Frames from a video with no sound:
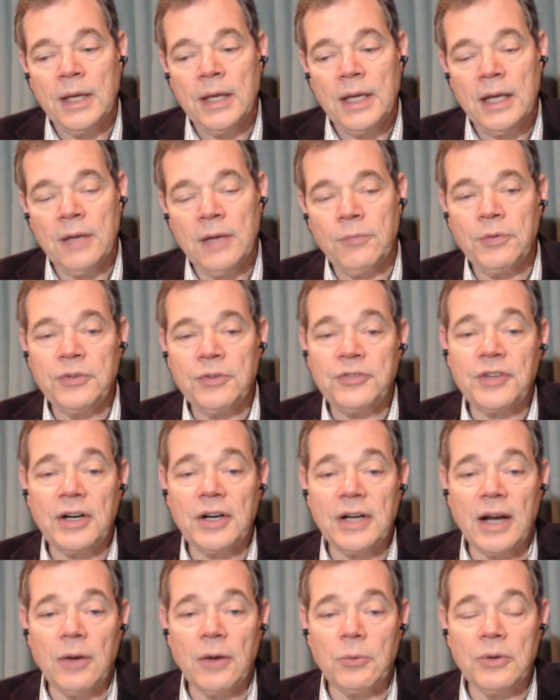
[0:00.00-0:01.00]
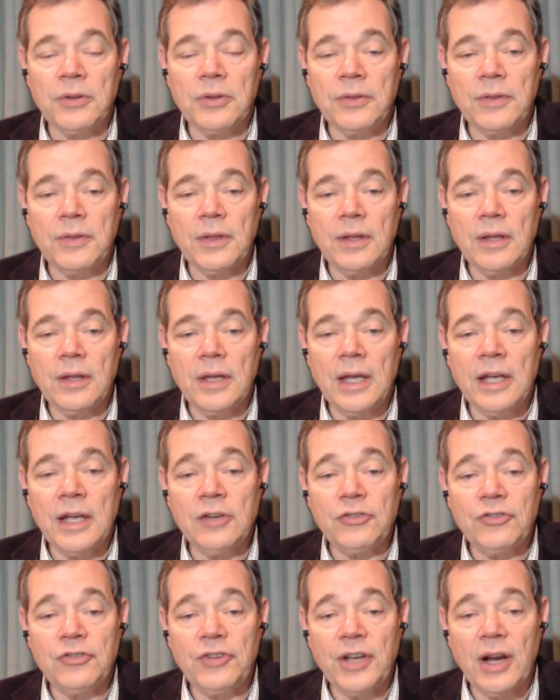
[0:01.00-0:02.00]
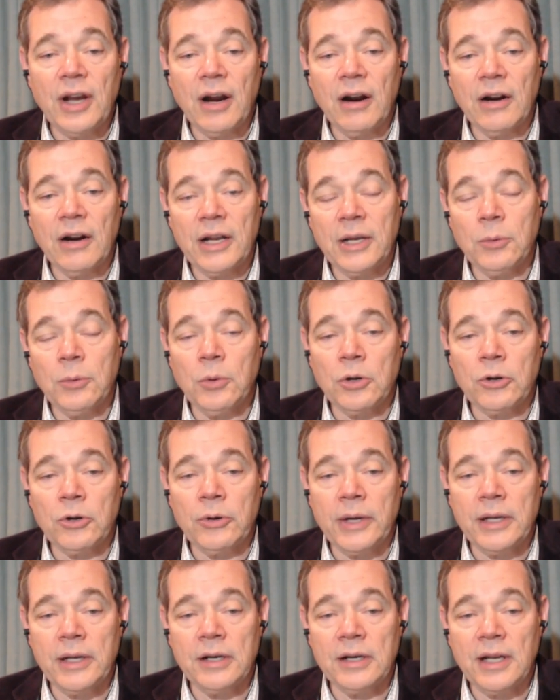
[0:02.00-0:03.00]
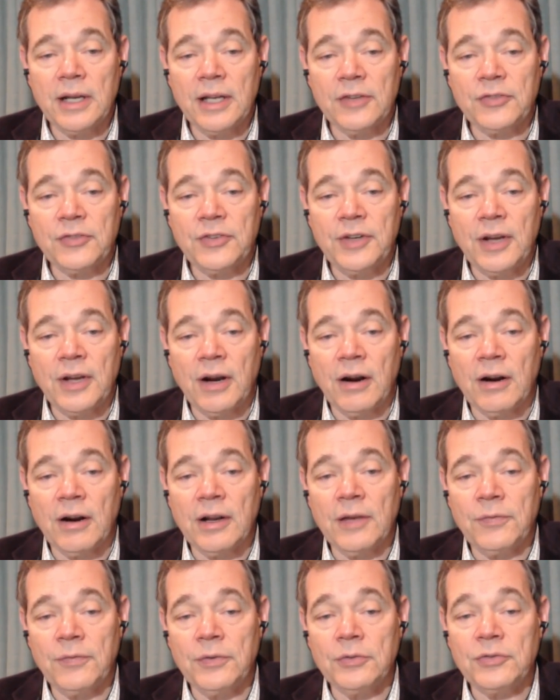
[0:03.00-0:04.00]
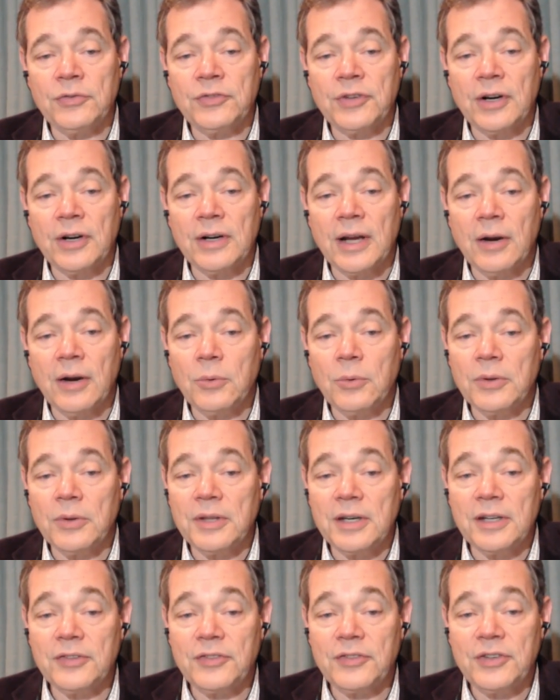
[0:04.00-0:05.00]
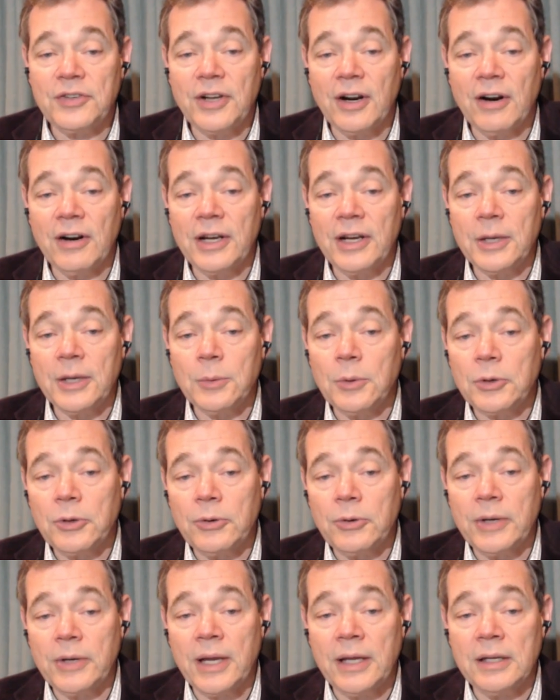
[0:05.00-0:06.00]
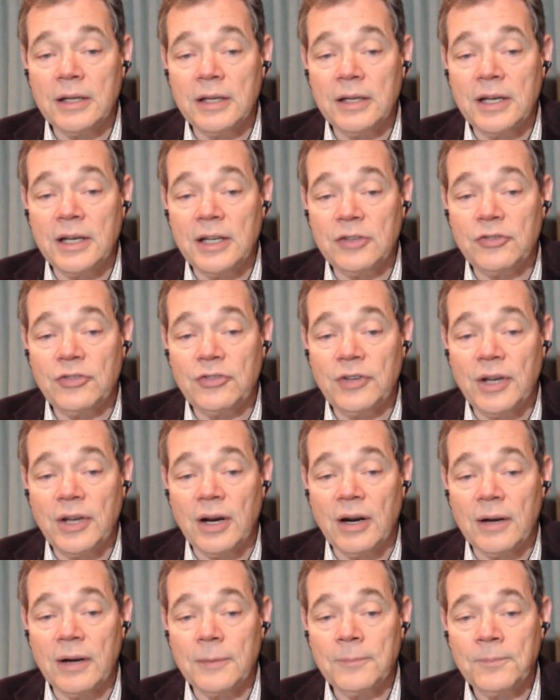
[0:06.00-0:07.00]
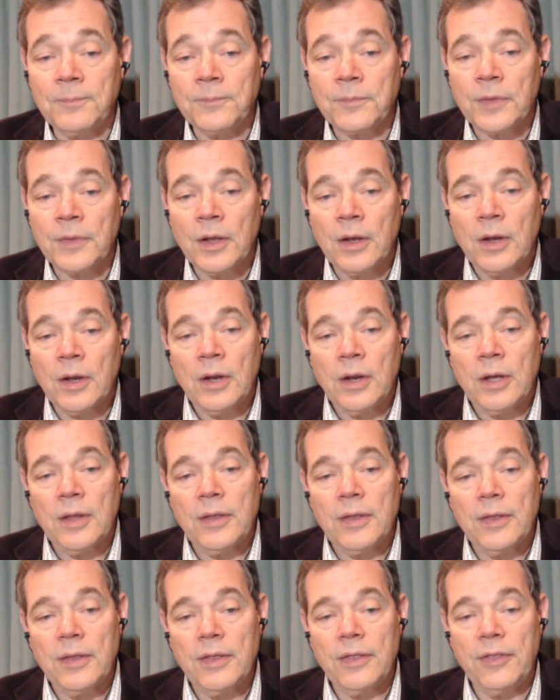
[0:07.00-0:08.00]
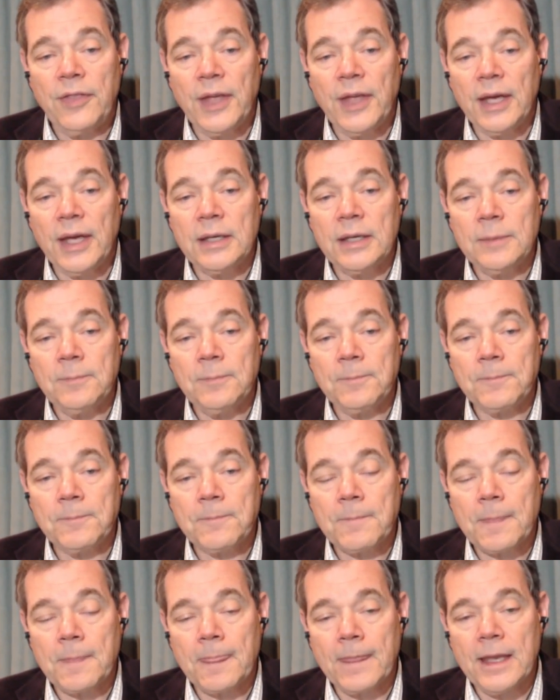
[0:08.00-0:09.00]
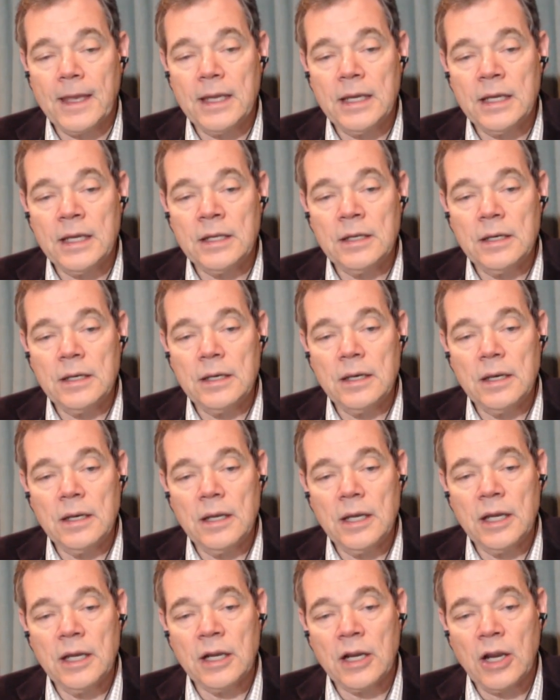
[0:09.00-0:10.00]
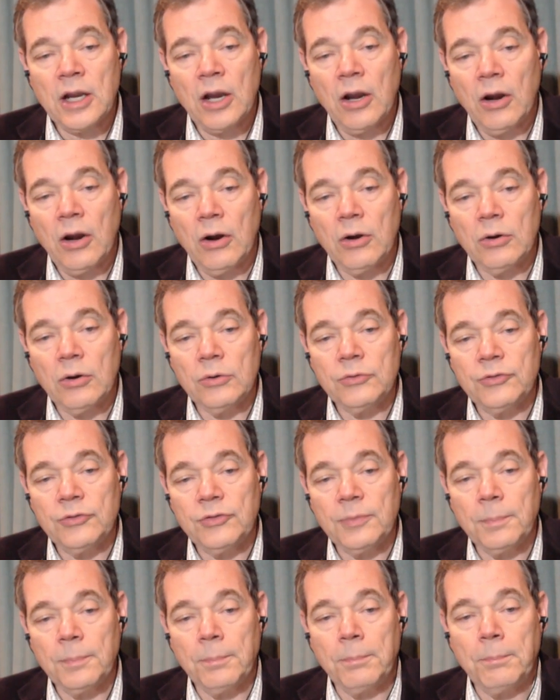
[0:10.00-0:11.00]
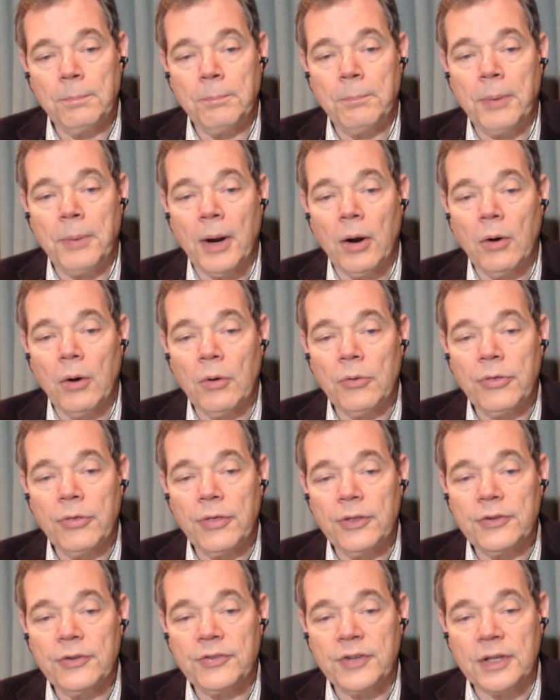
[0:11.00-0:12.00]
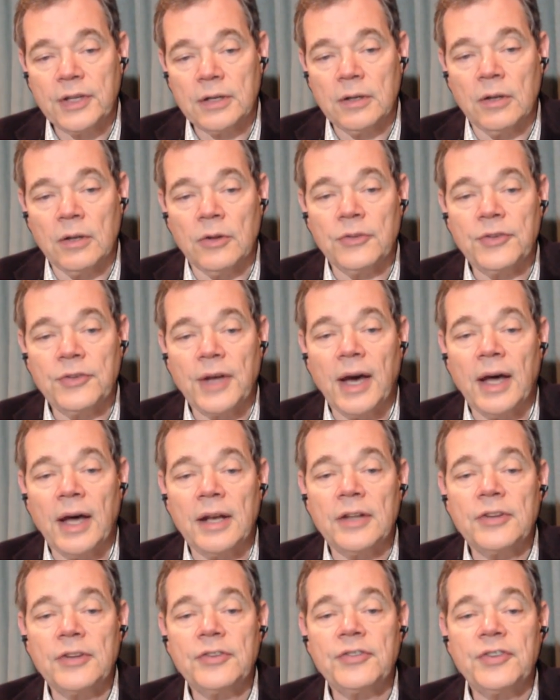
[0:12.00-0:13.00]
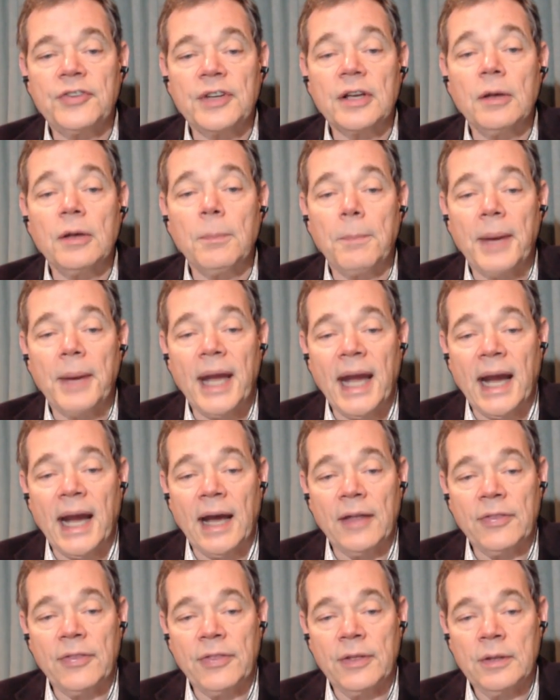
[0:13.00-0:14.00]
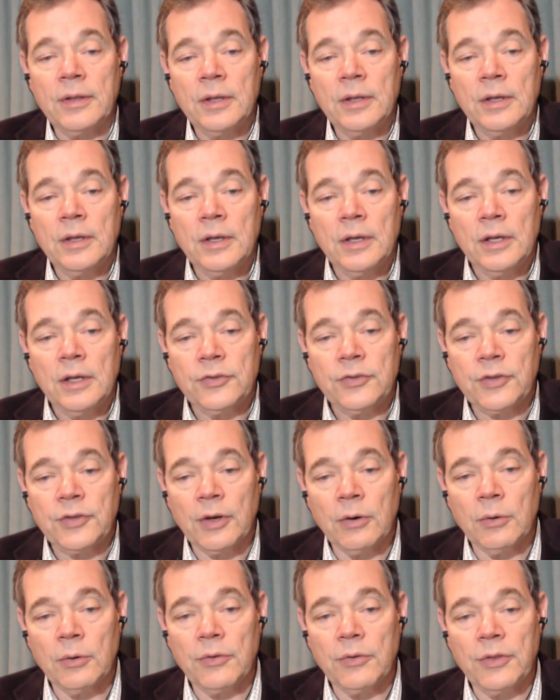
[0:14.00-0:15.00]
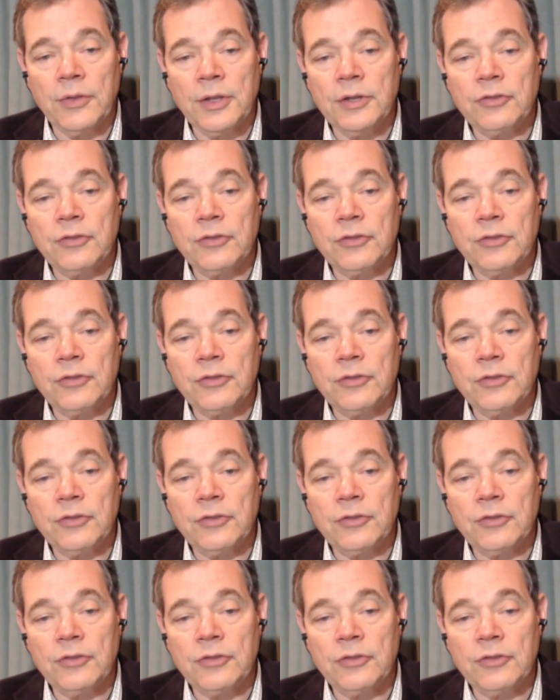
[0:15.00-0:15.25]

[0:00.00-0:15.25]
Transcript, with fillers: if we start out with HDR, it will create an SDR. If you start out with an SDR, it will create an HDR. Then it encodes both signals on a single path. So the